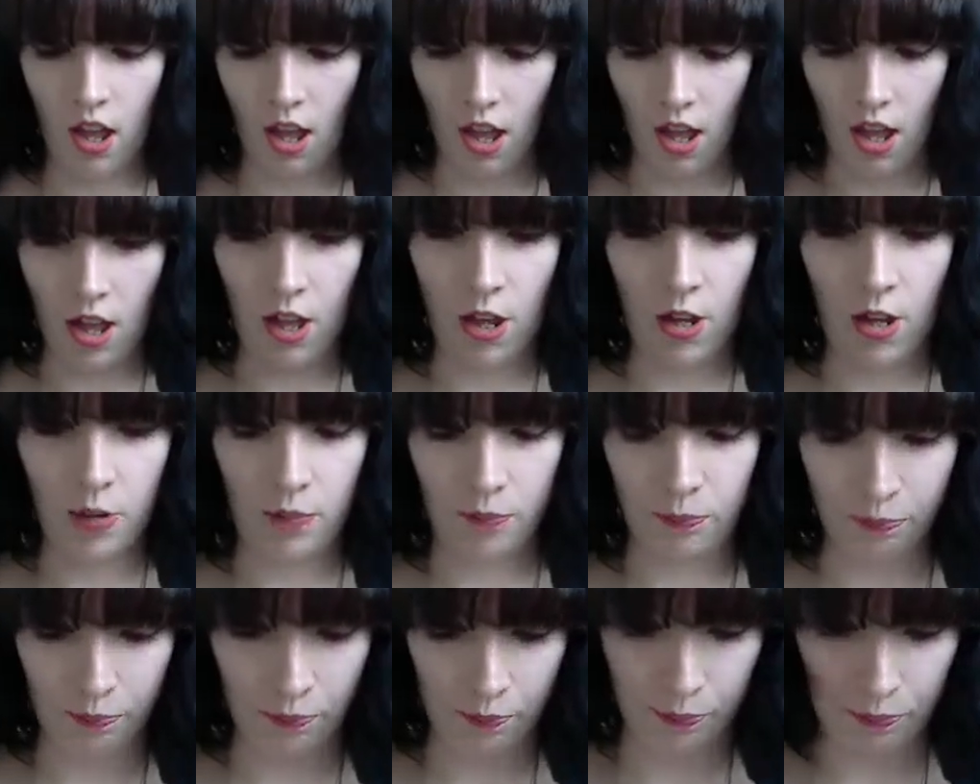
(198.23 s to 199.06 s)

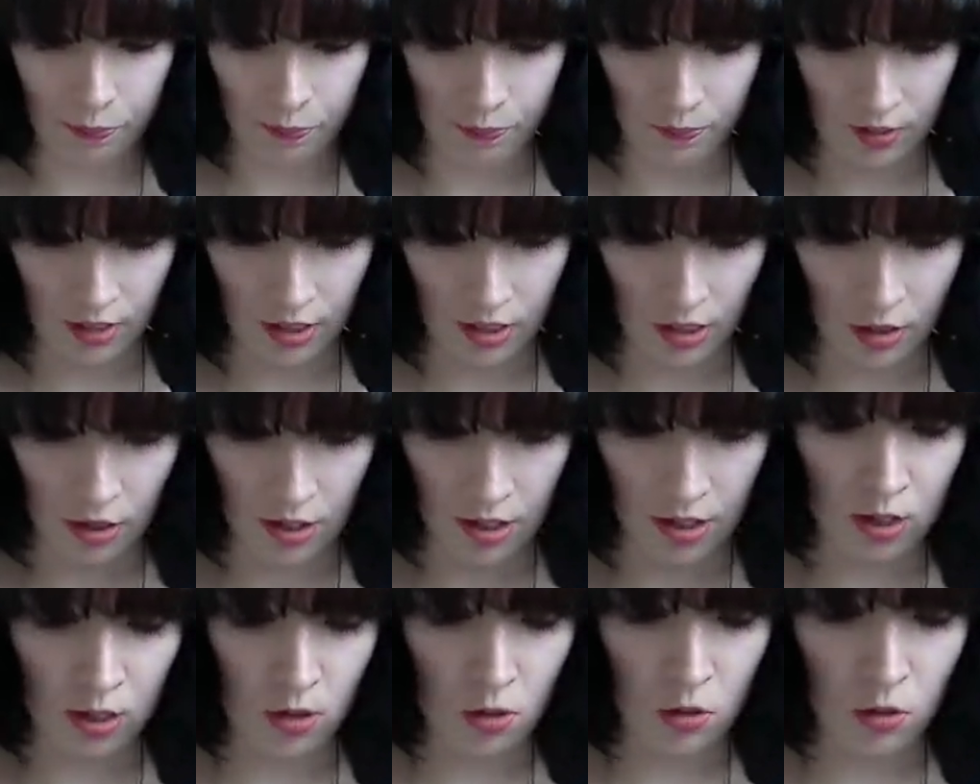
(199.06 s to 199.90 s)
And
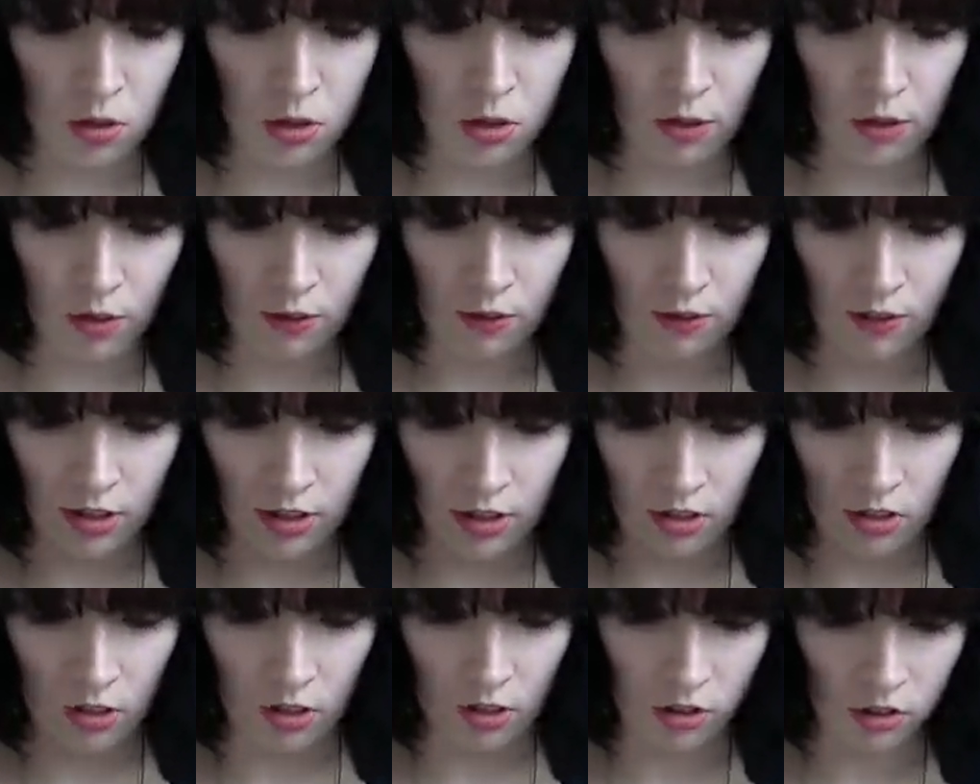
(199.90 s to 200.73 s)
they also
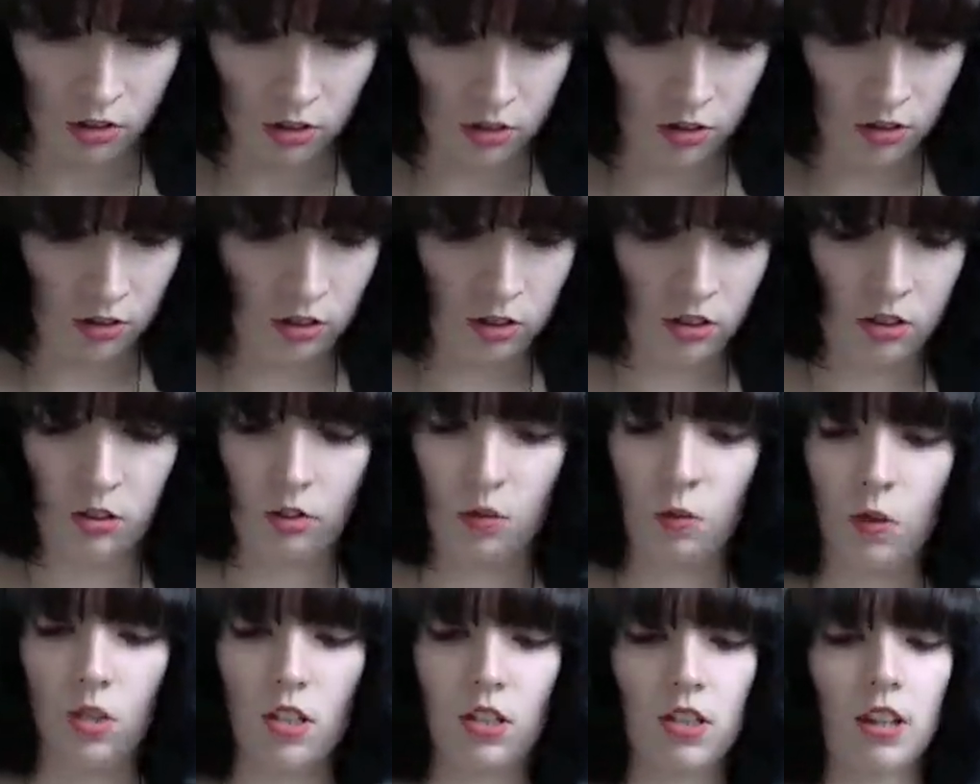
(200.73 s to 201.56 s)
fit on,
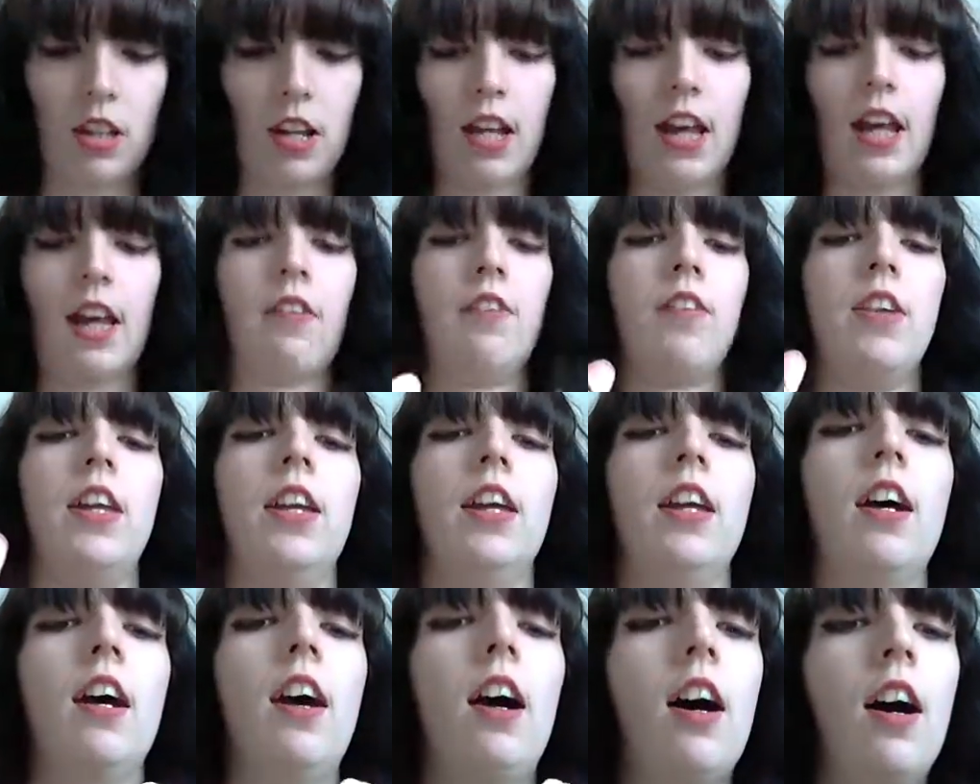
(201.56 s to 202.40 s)
the ones I have
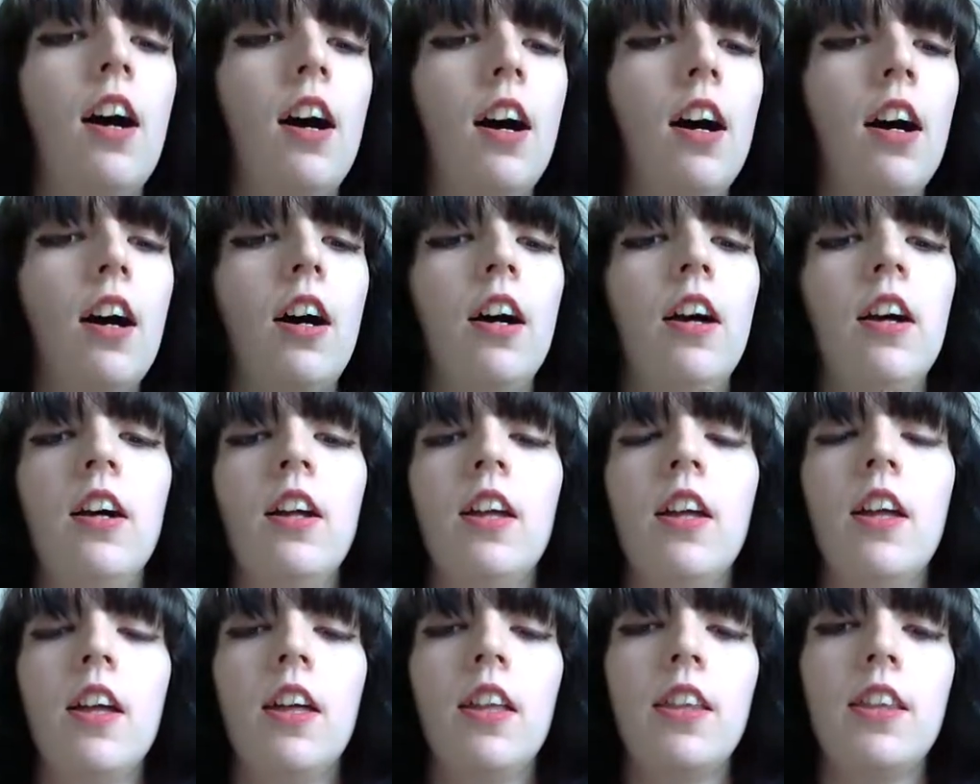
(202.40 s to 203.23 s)
here are
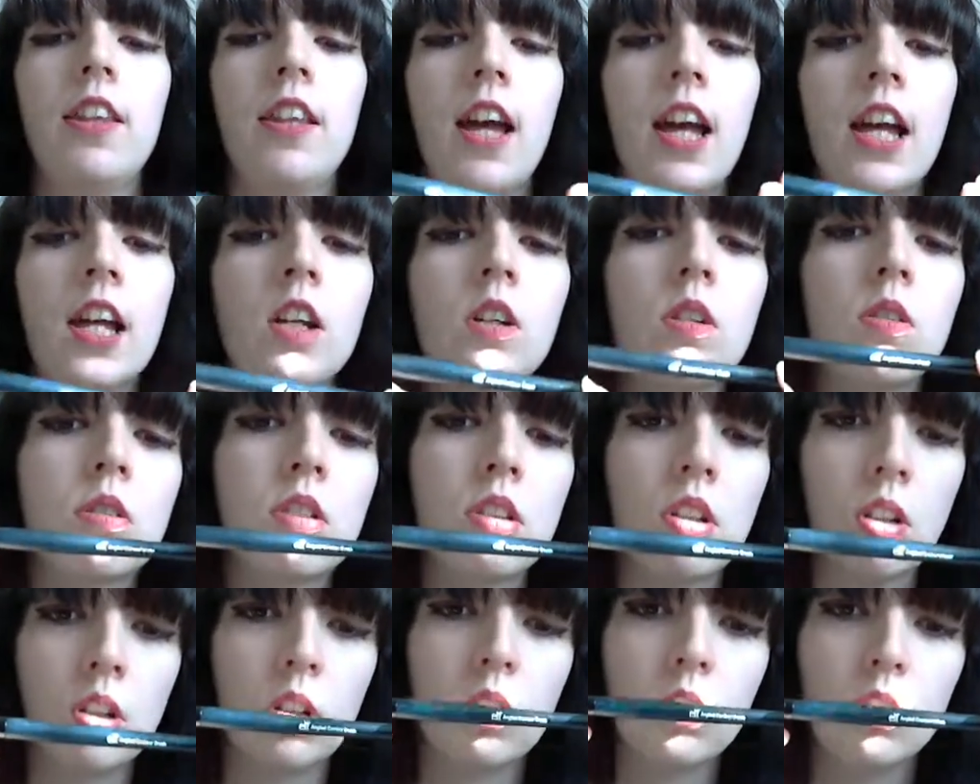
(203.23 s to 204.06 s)
the
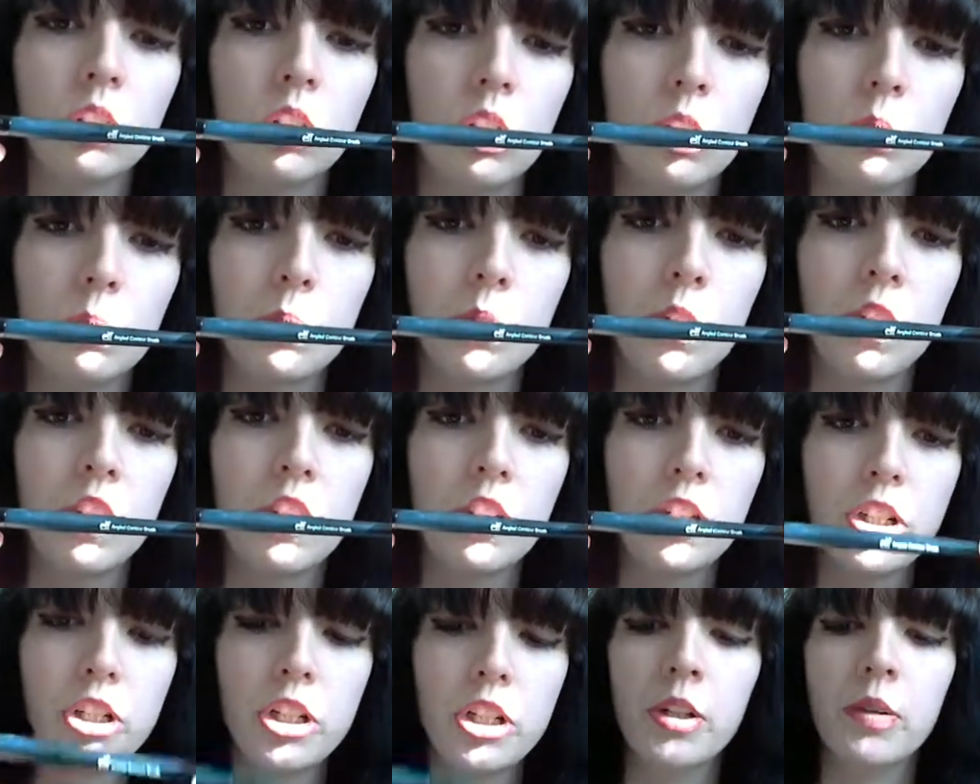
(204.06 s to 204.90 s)
angled contour
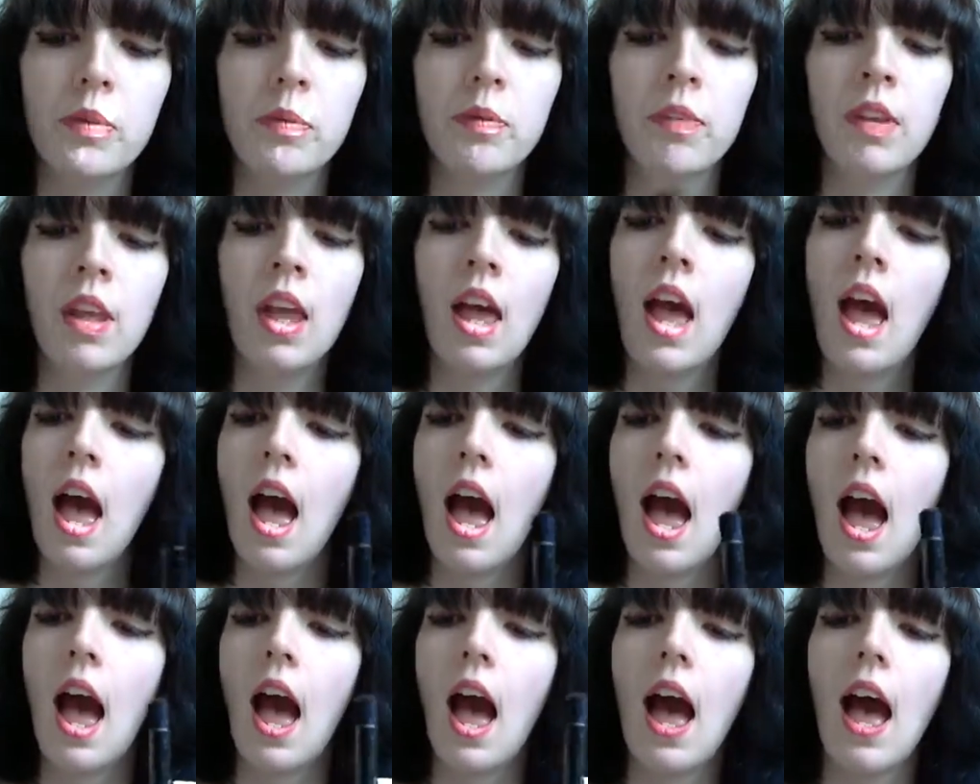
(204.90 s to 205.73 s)
brush
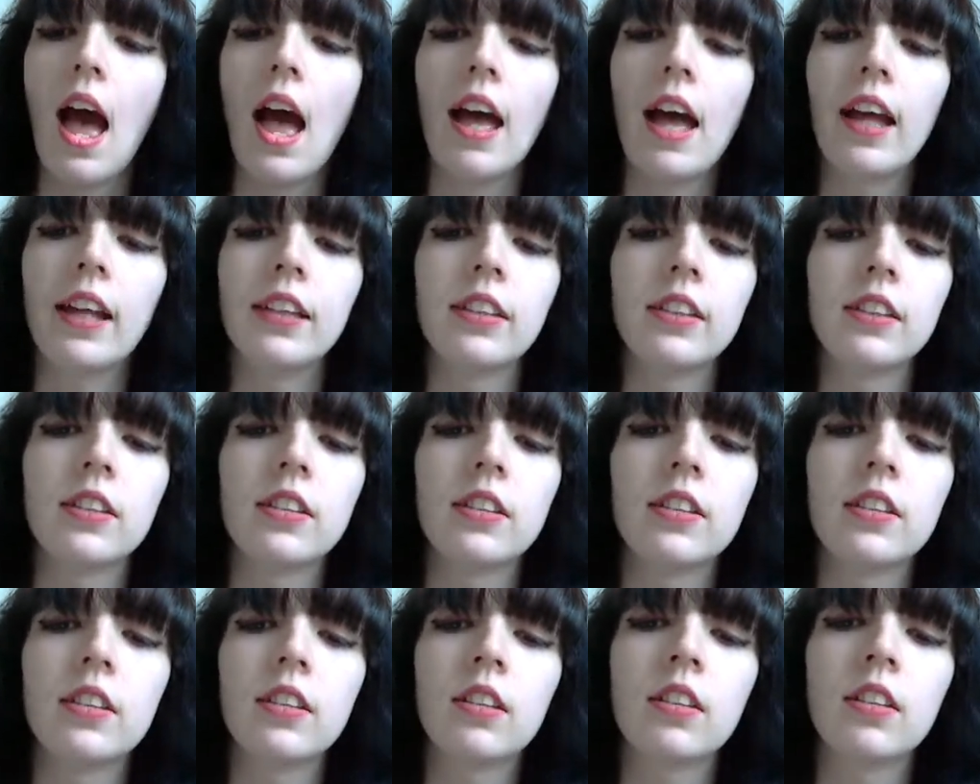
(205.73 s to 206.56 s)

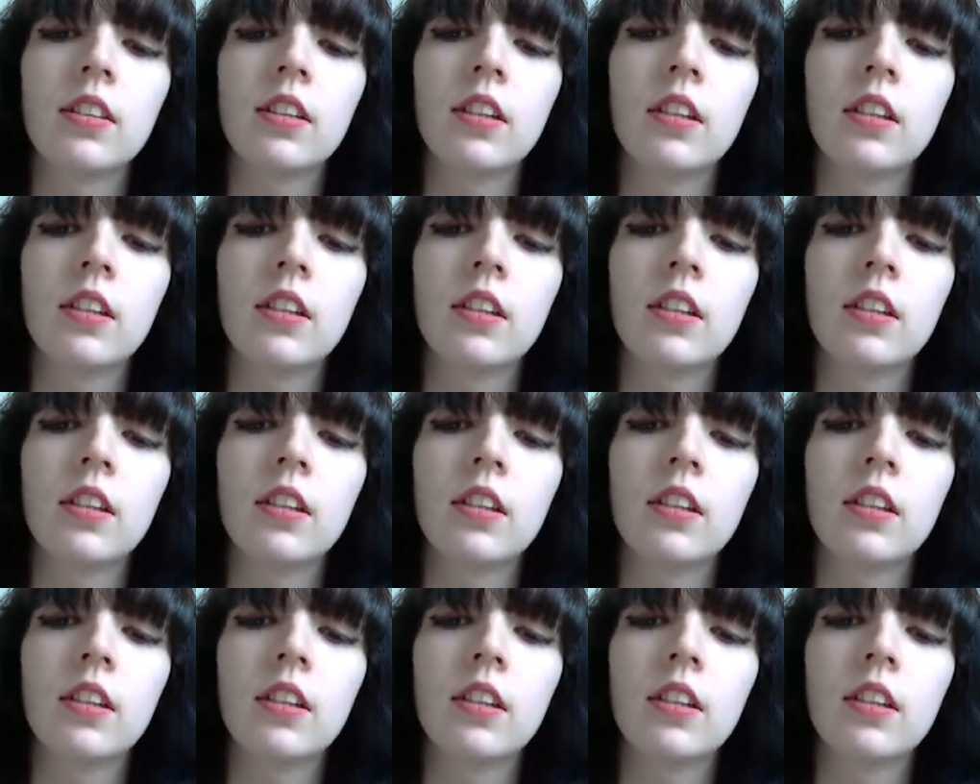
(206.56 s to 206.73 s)
and